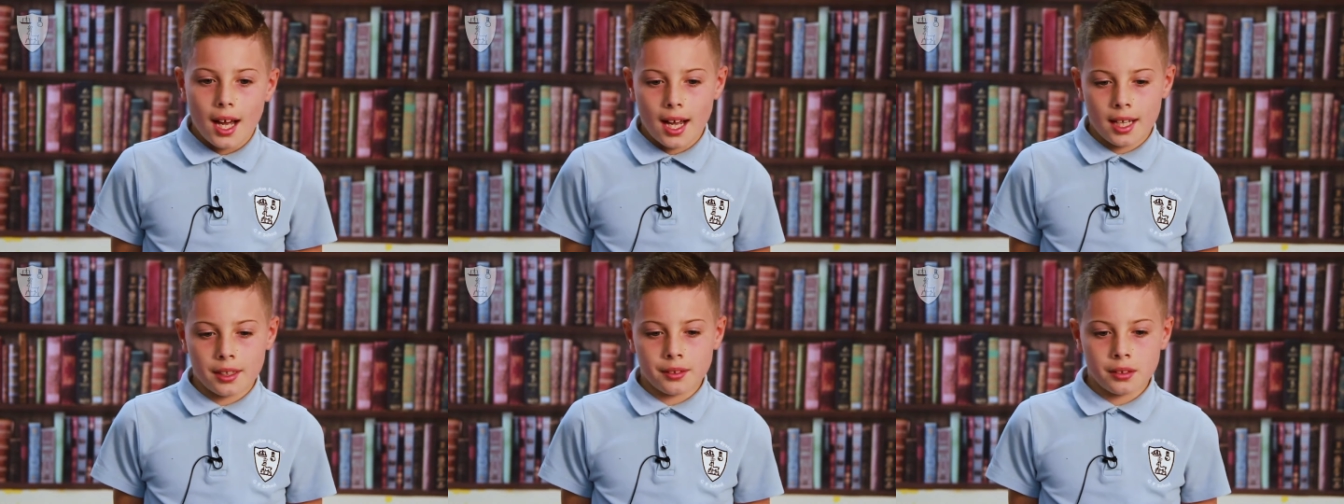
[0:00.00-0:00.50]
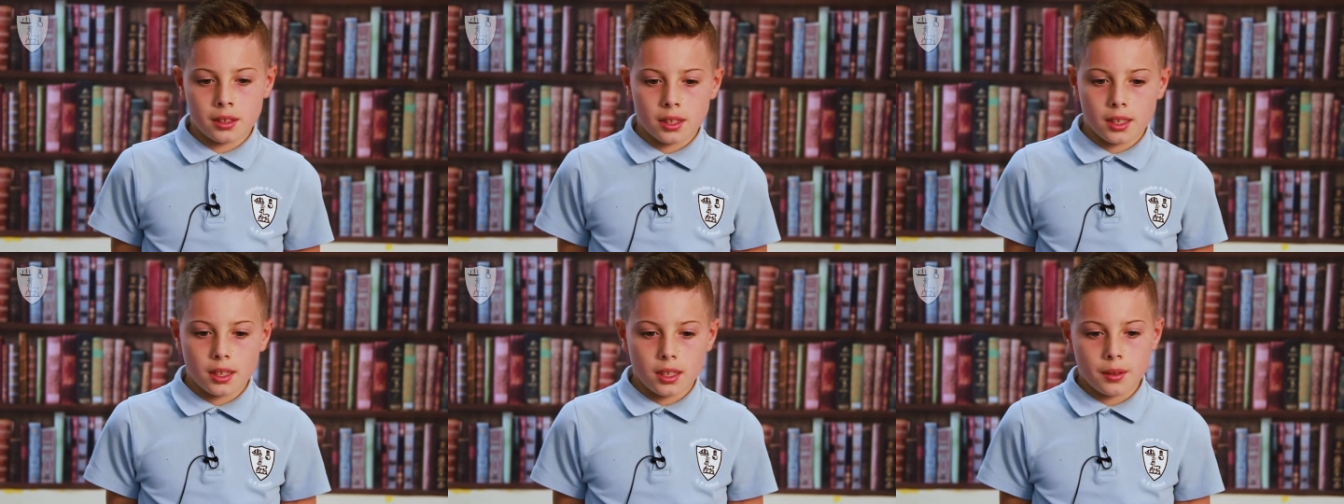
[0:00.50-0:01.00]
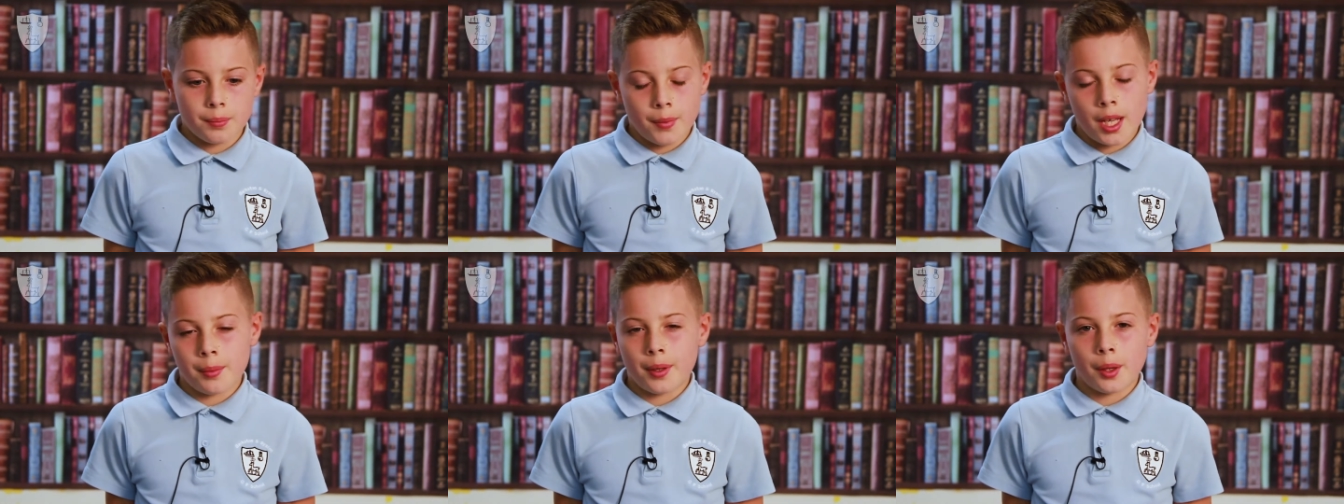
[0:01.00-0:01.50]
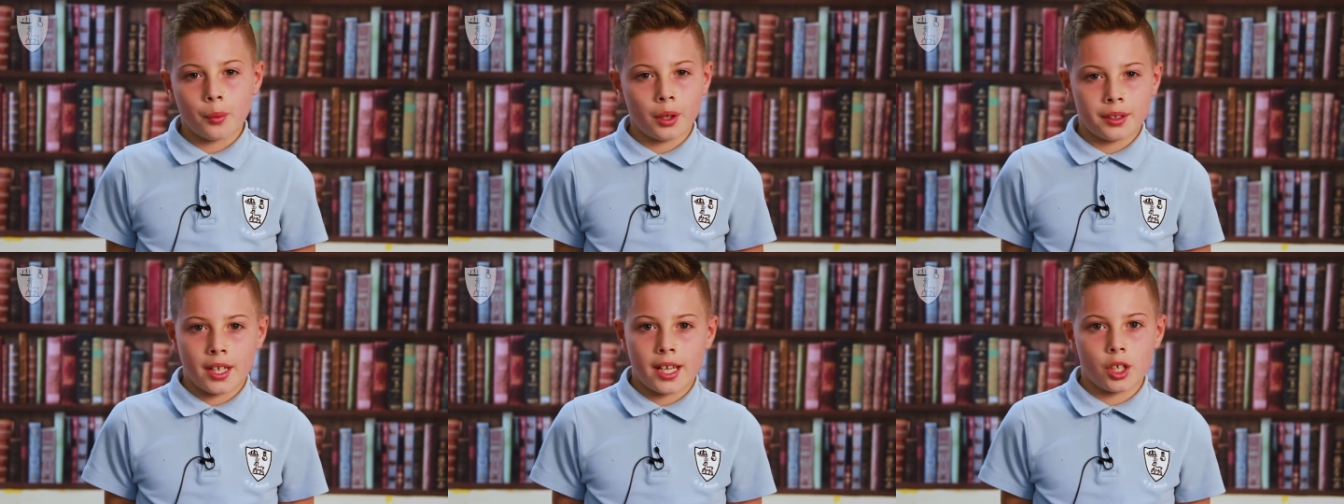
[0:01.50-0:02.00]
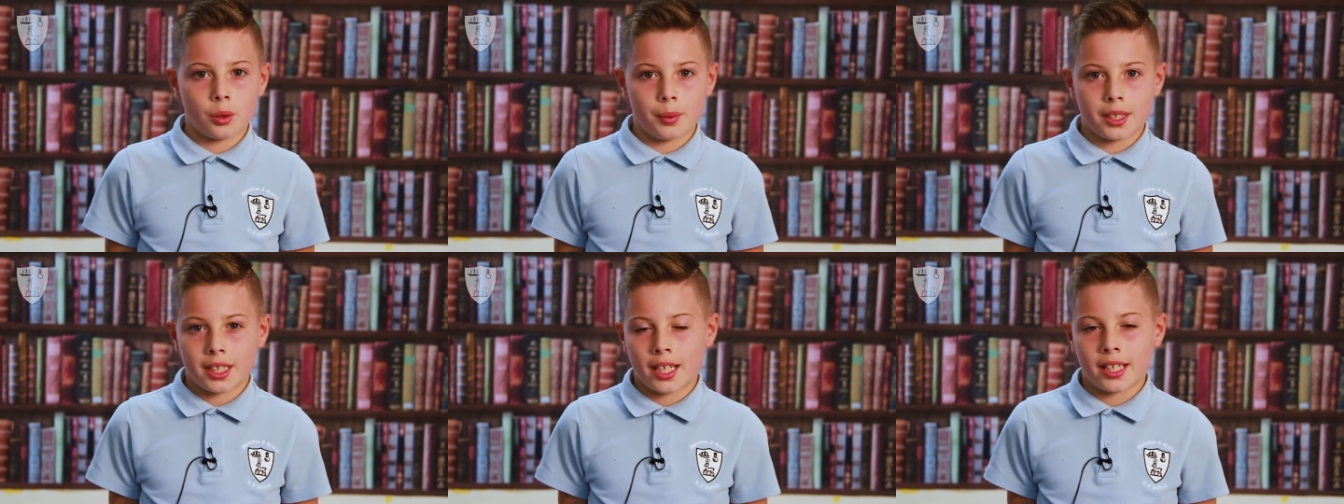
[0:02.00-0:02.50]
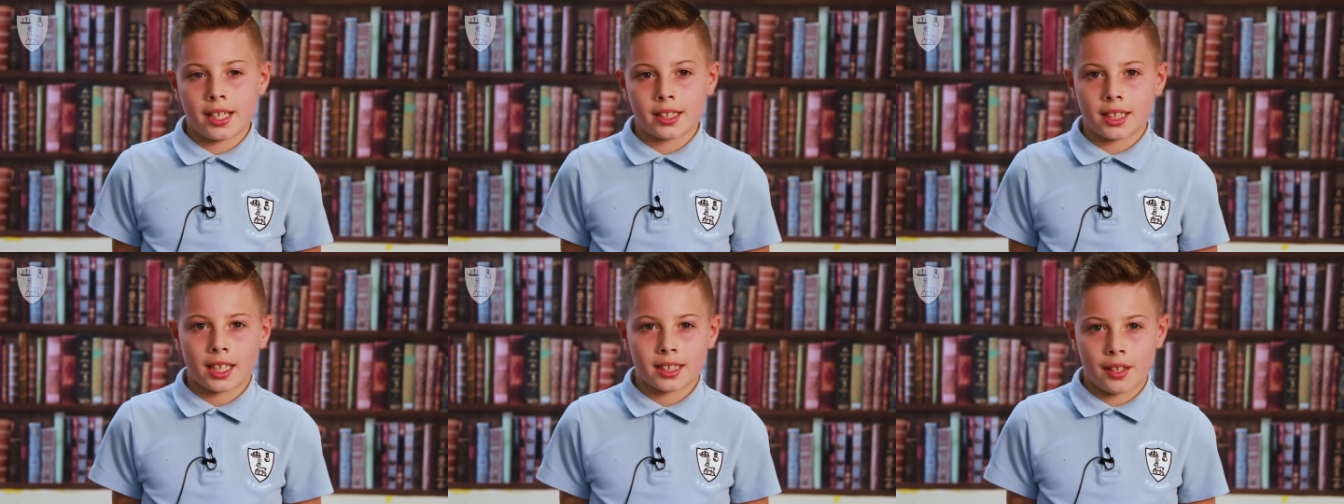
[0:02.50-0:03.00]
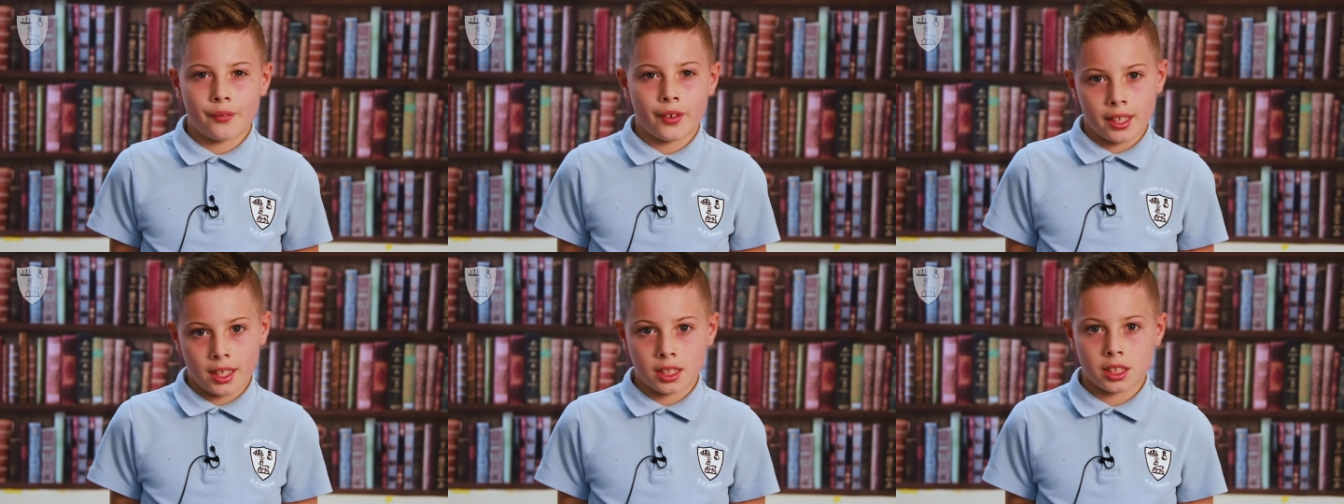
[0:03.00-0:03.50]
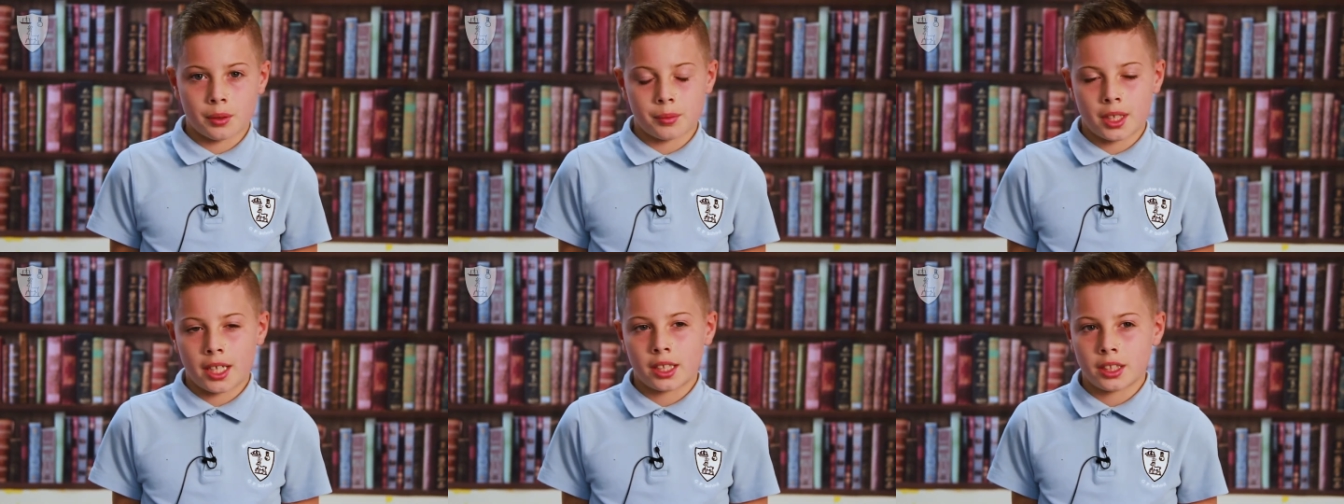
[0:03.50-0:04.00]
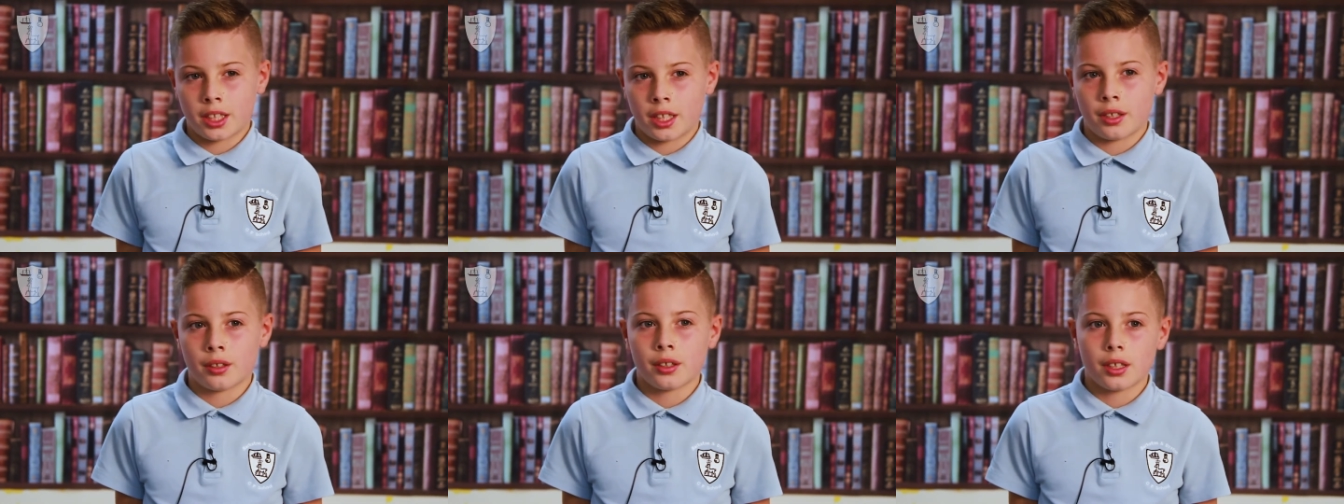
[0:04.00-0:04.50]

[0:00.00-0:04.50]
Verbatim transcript: And maybe one day you'll be saying the exact same thing that I'm saying to you.